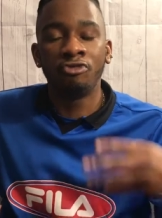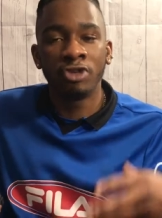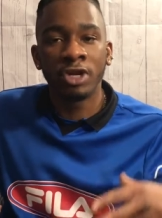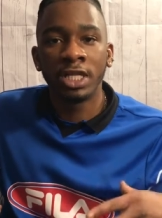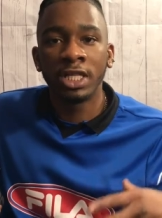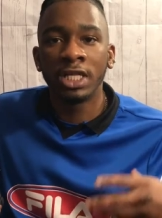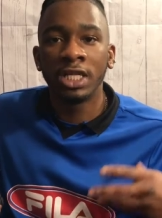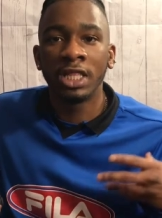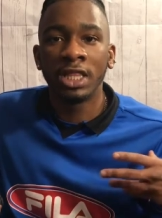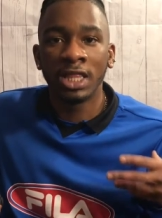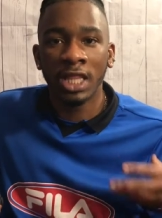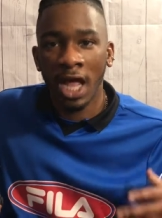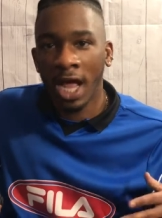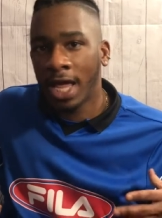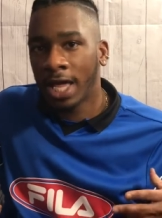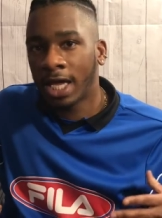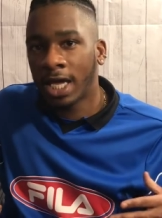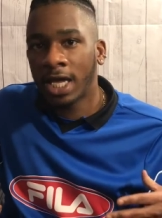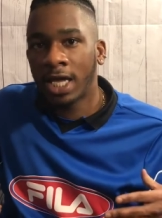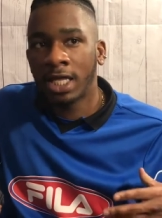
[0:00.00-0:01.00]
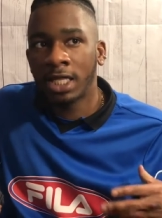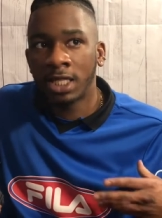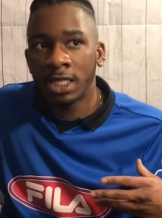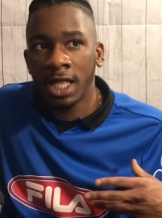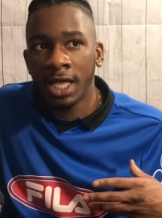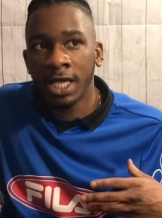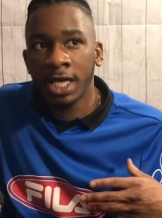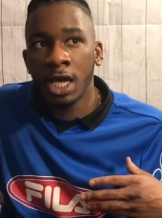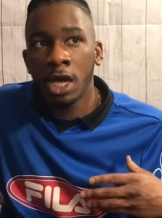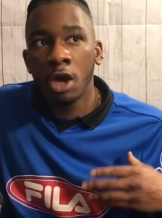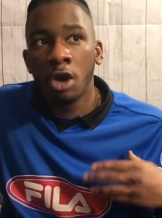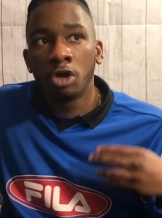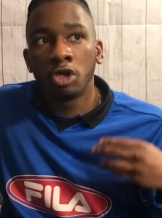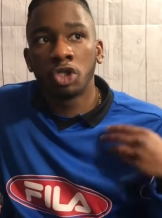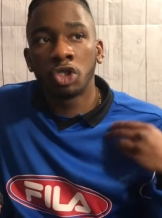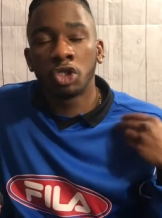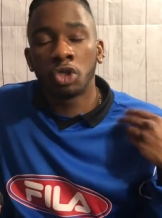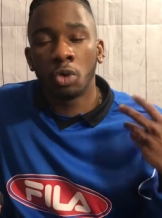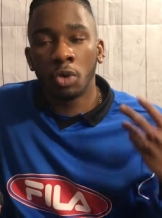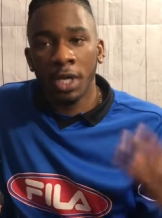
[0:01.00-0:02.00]
really like and like
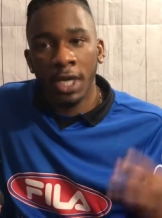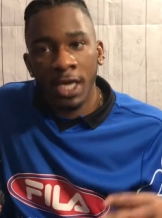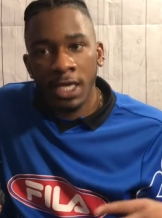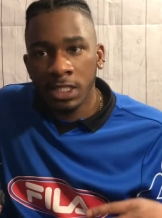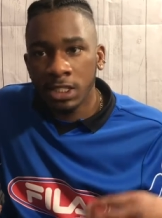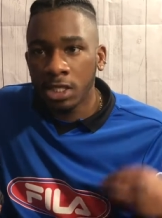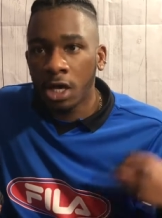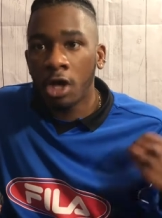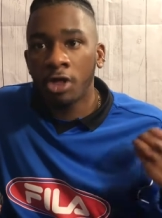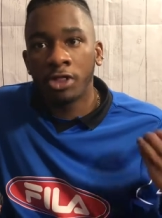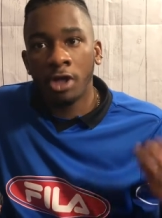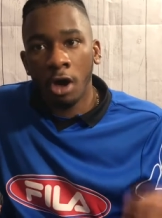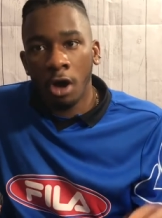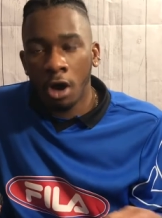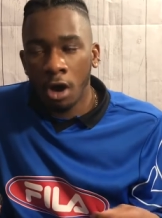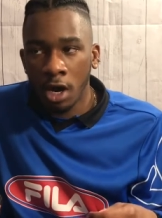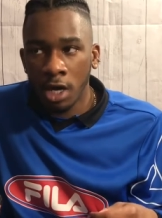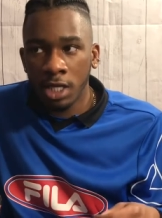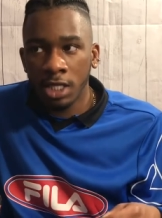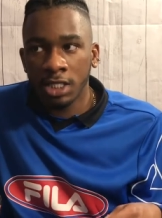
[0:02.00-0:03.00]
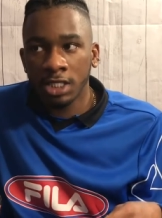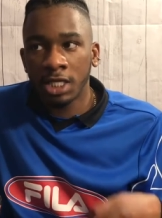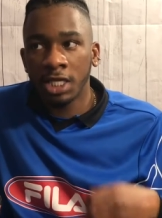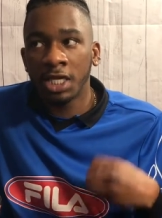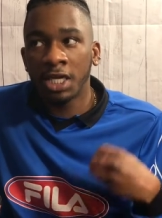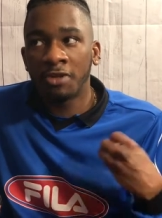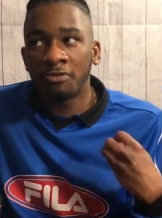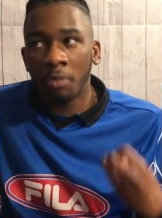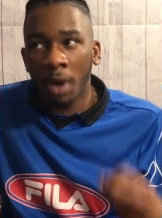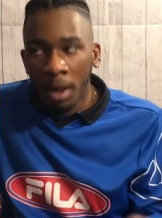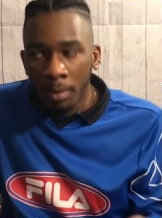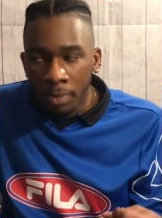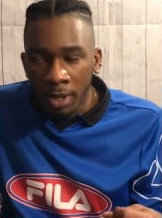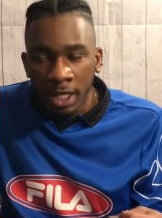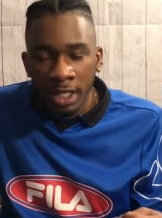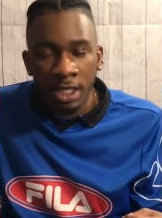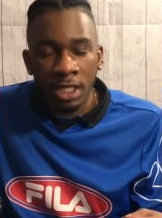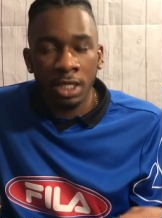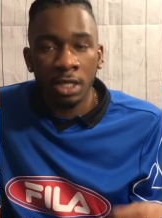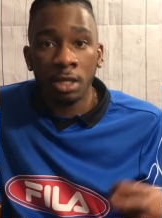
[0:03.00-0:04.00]
showcase other artists and give my
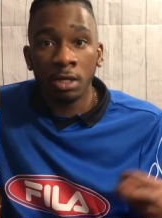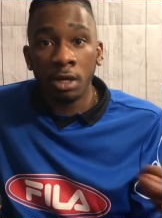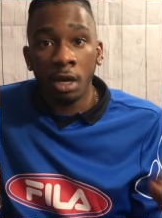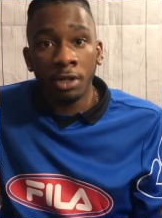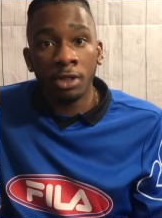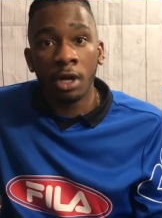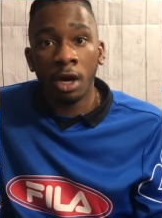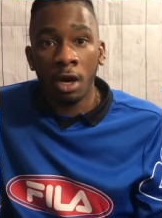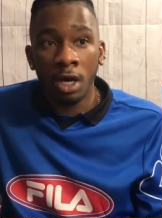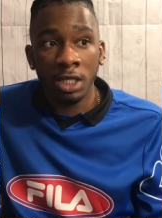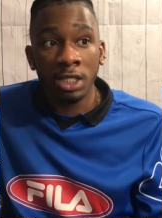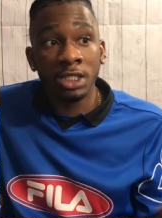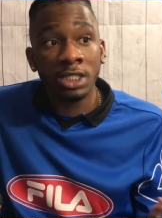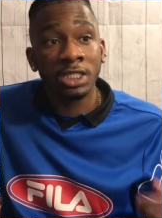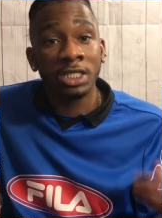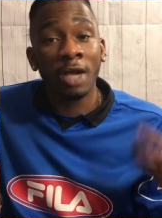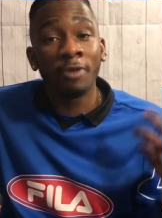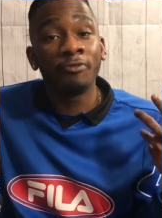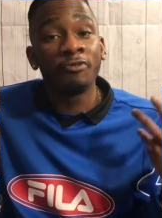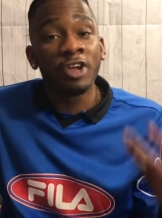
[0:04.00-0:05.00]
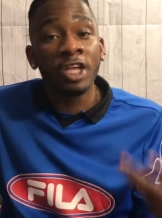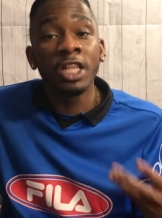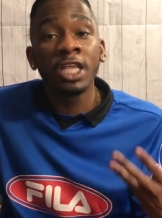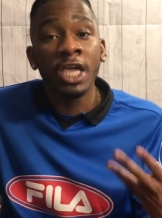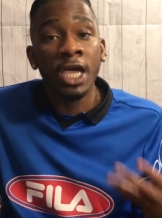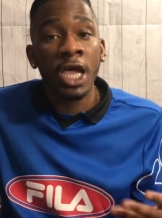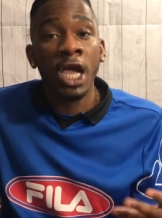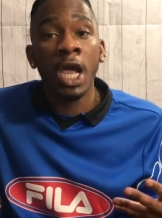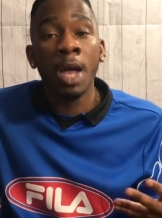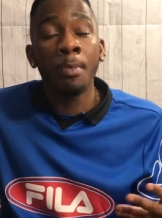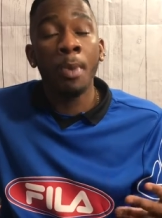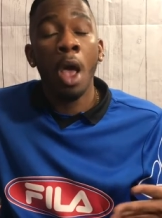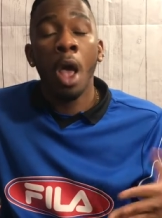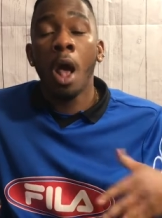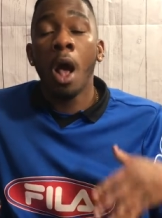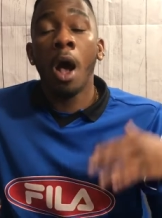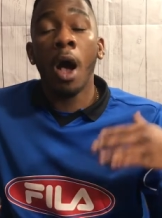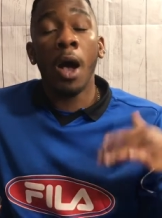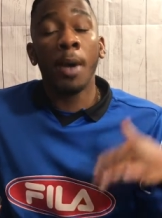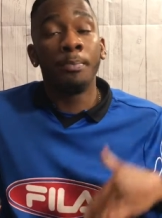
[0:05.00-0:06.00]
opinion on other artists because I really am
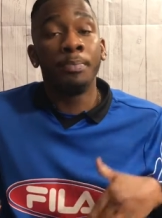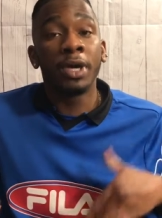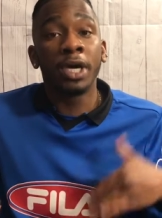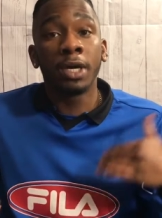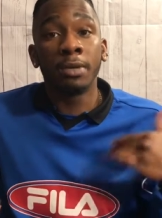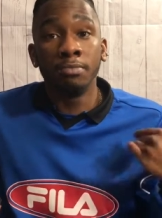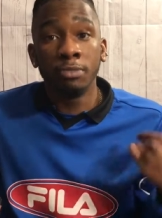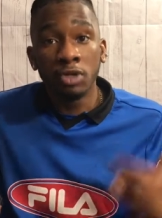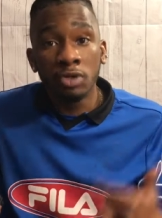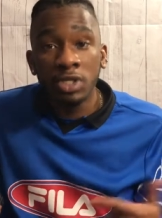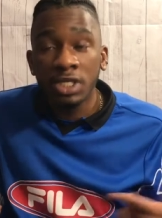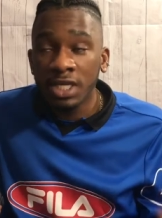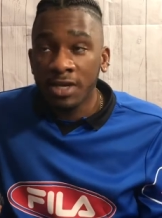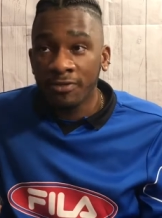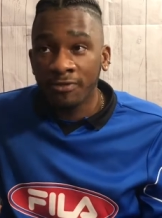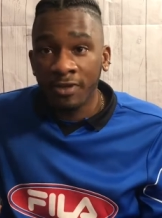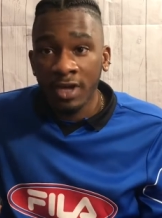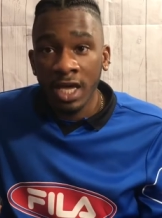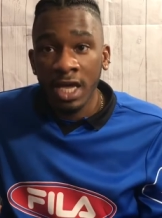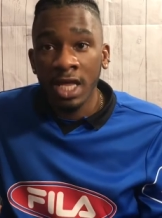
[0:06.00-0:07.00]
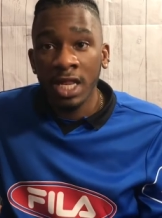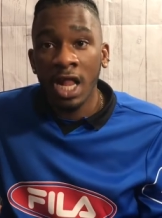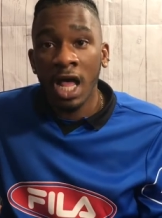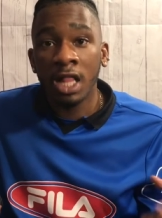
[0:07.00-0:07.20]
a big music fan.